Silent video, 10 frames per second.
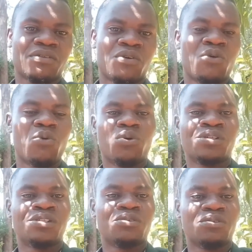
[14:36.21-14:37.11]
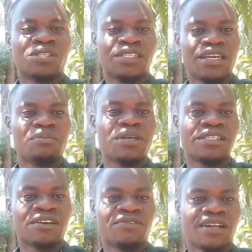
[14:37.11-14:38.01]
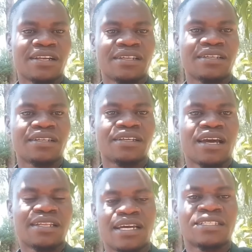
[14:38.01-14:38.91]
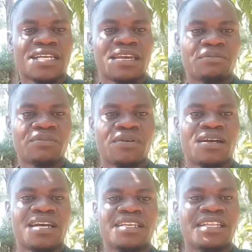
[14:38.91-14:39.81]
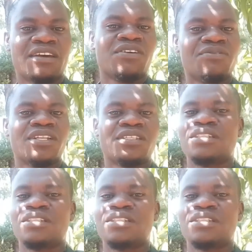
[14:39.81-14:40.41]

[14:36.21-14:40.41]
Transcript: who was seeing me suffering at that time, and he never even